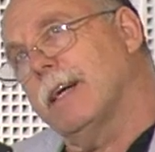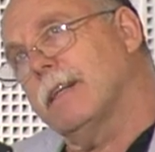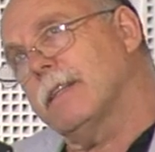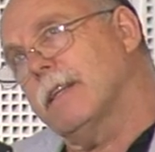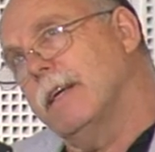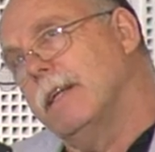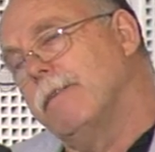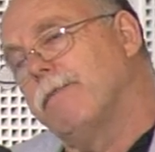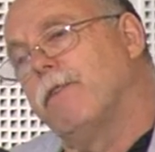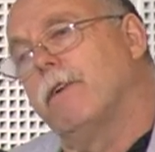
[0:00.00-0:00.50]

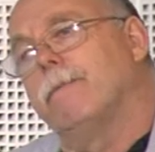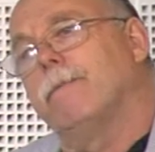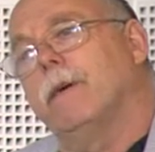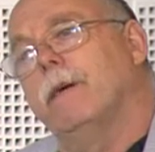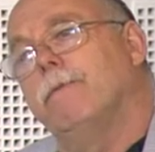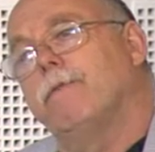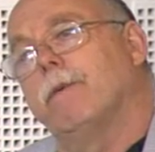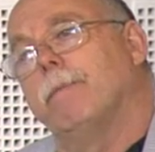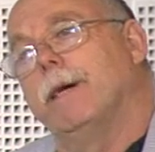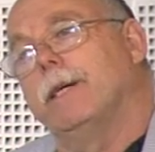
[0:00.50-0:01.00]

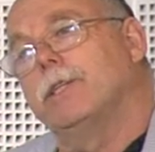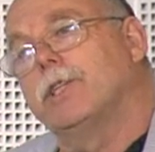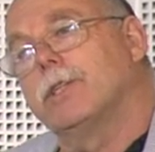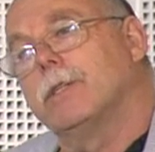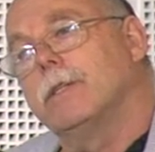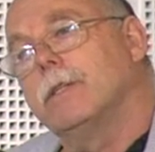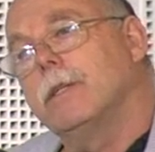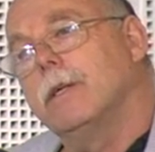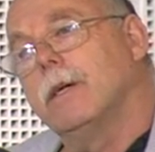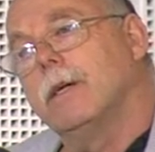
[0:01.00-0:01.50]

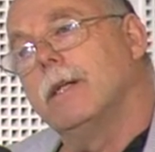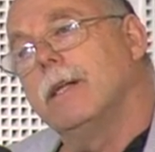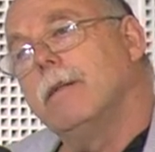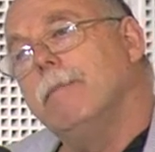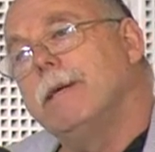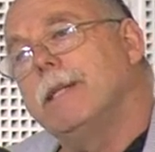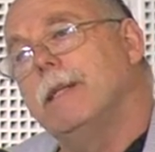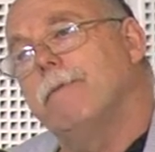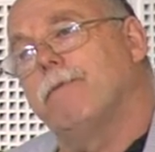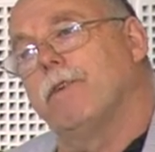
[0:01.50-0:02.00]
inflammation, a little
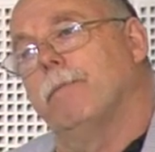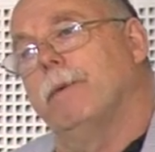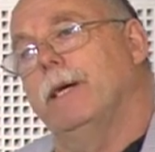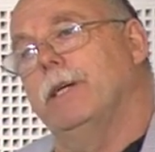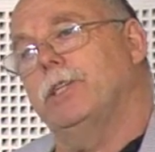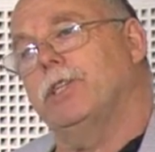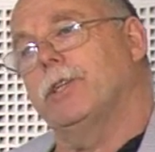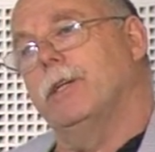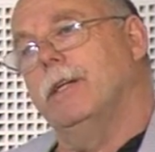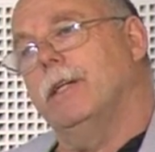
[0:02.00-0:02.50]
bit
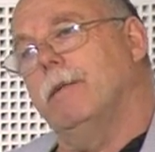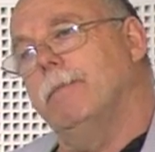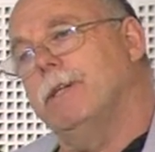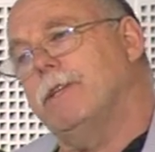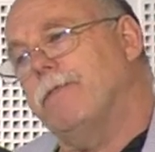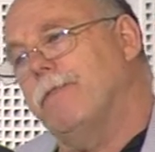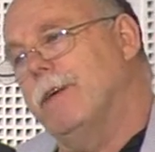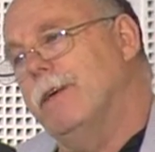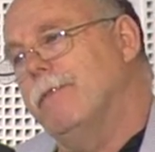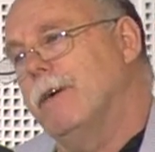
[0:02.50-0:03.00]
inflammation, a little
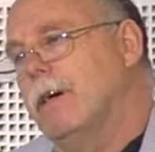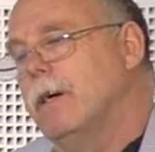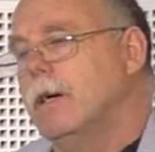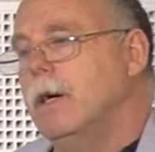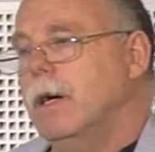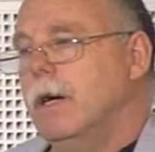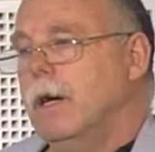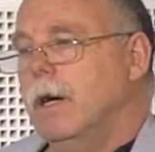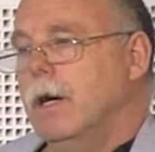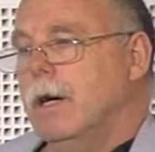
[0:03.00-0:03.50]
bit fever,
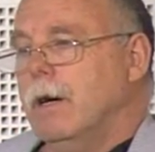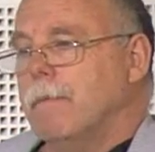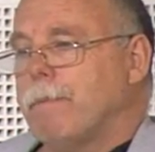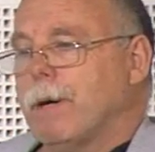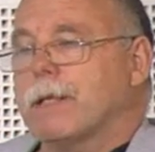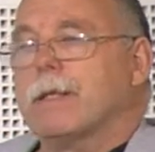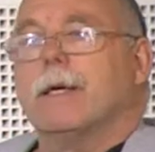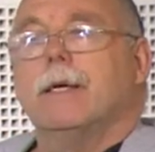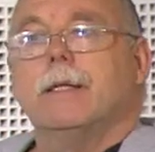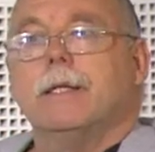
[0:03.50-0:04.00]

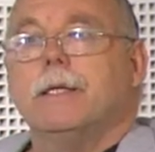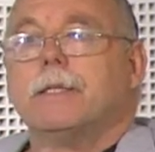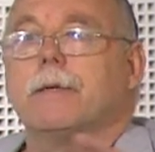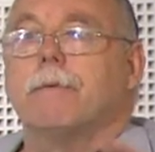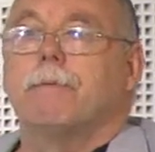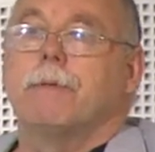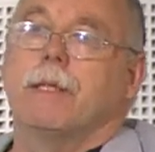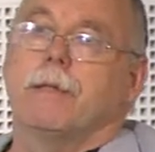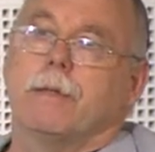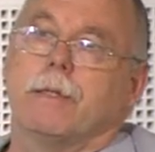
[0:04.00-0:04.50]
but then this
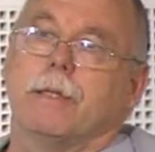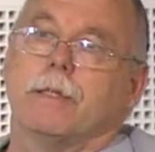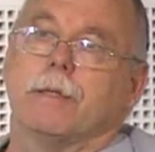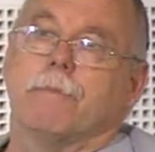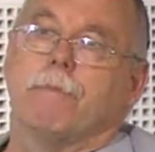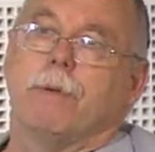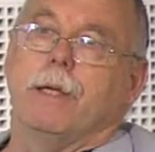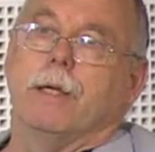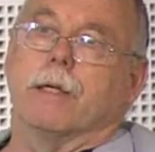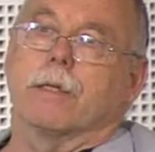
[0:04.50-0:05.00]

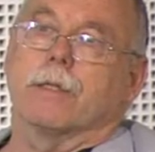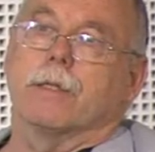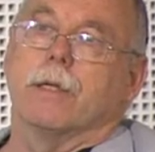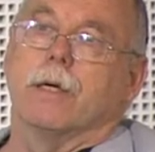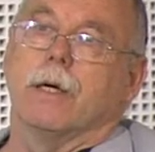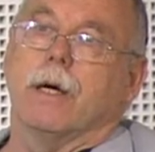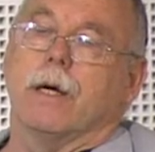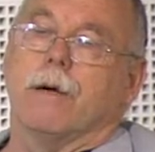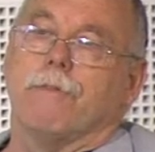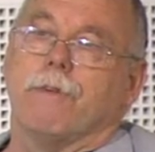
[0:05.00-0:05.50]
disappears.
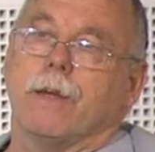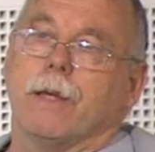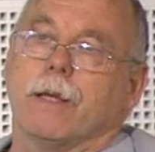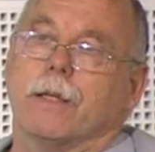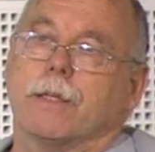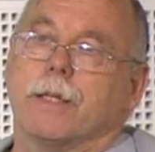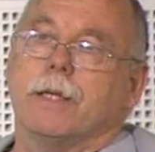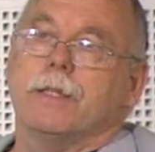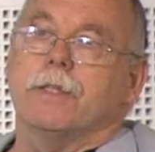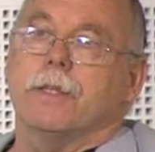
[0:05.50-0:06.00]
I
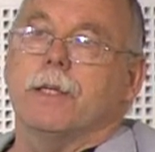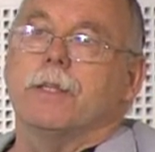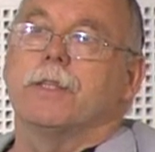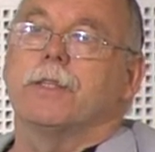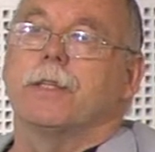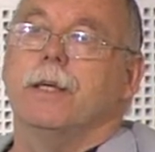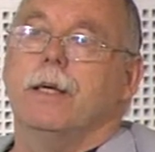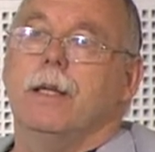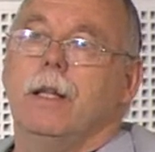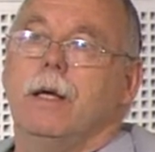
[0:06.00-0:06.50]
think this is
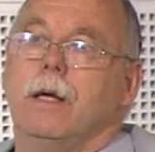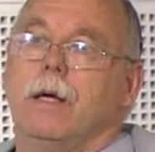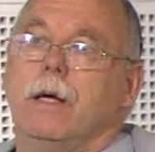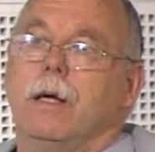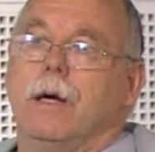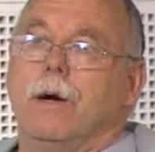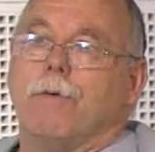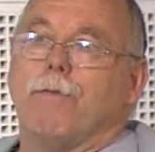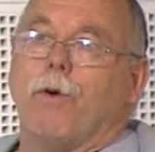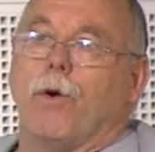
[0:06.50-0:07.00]
still,
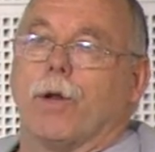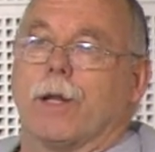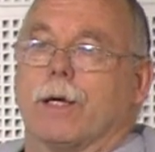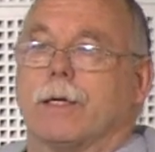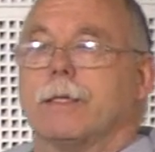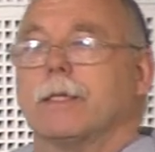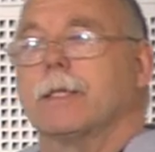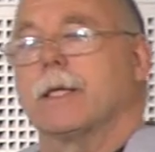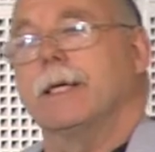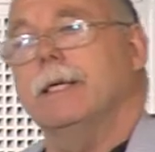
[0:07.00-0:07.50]
for a
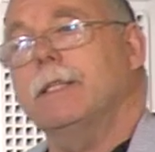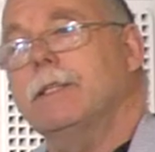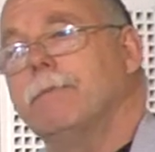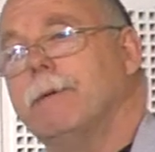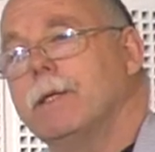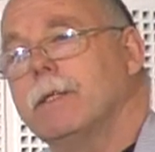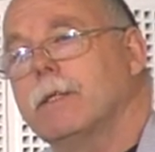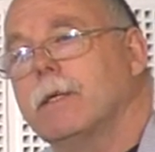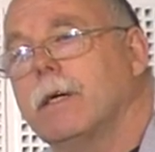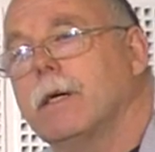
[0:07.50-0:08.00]

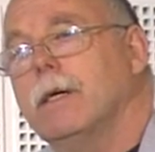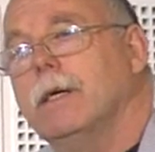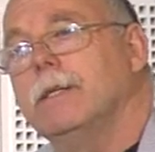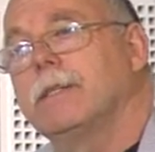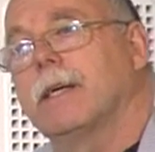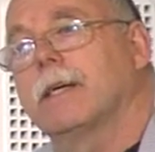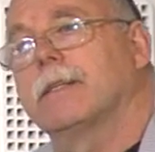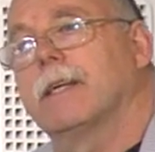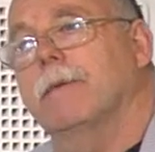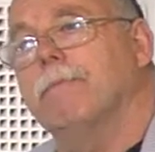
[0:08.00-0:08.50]
treatment,
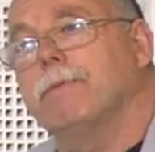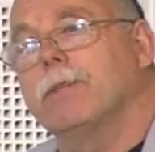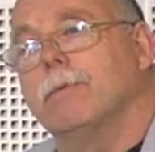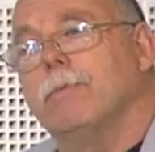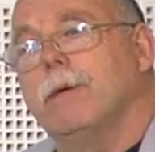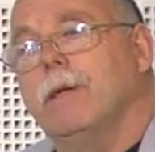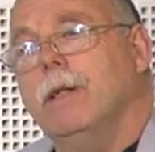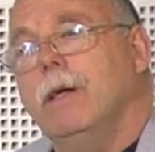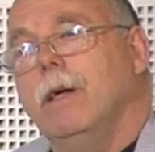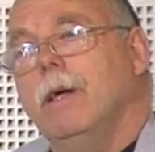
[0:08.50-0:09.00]
is
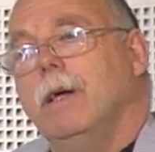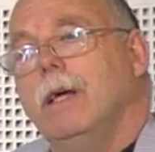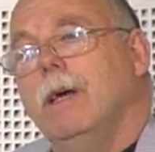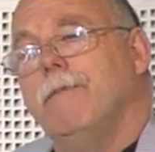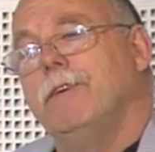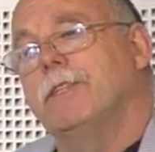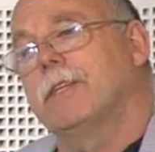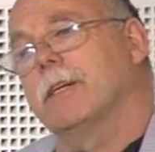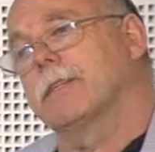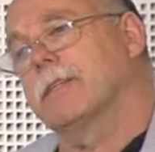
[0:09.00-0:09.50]
acceptable.
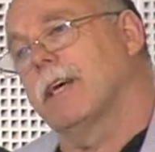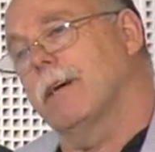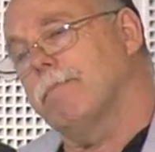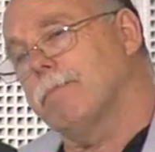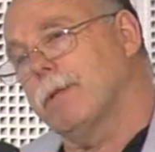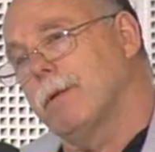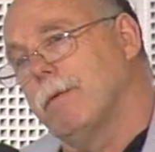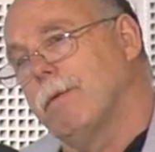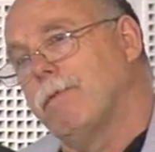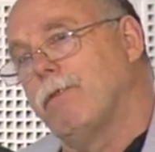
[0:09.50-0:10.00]
If it's
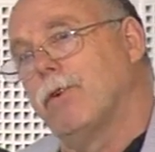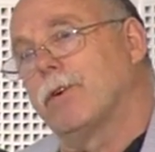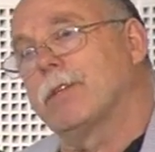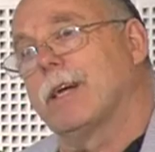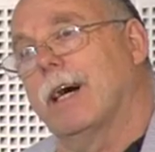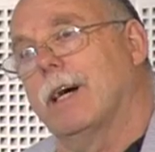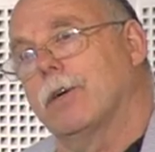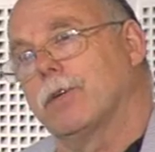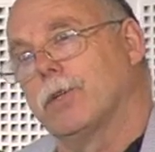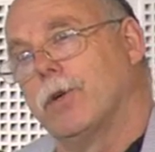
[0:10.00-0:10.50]
acceptable for
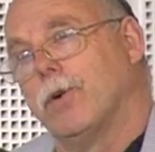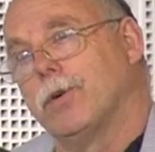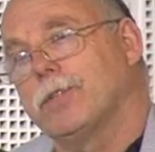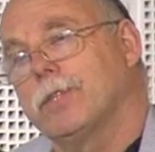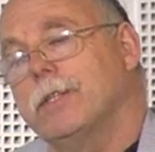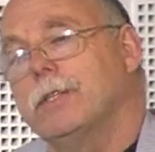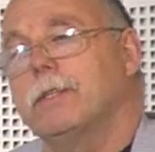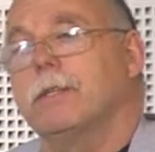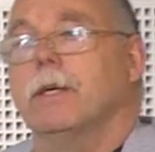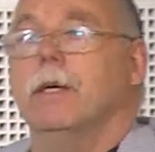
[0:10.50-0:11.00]

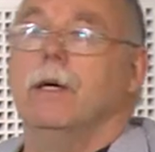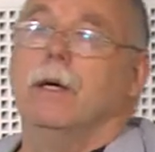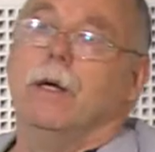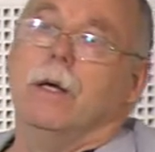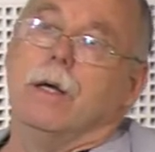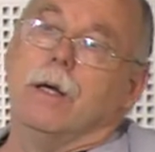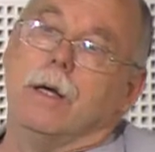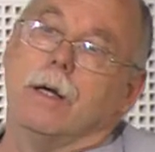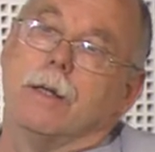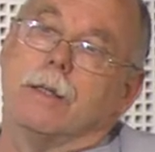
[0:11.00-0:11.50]
diagnosis,
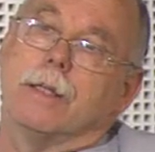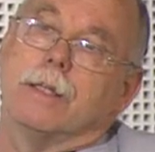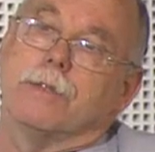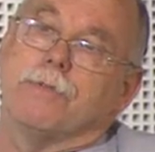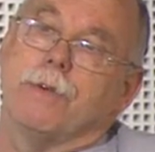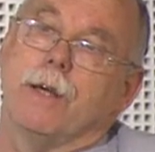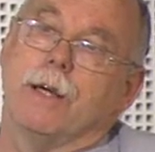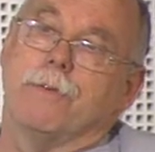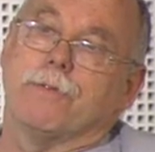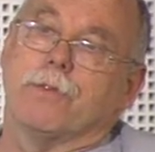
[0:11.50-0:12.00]
this
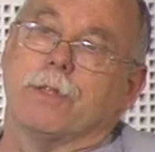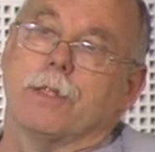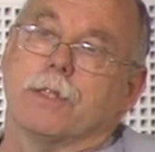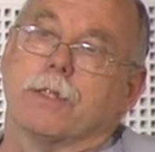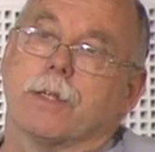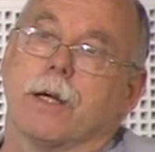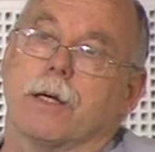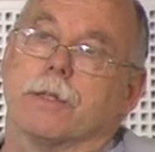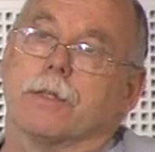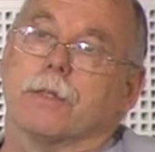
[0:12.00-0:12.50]
we have to
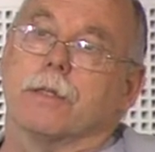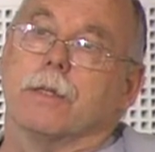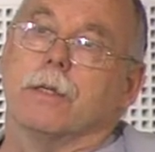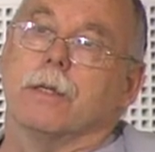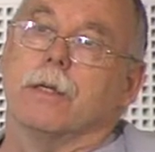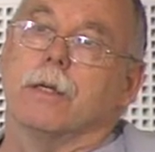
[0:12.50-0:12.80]
discuss.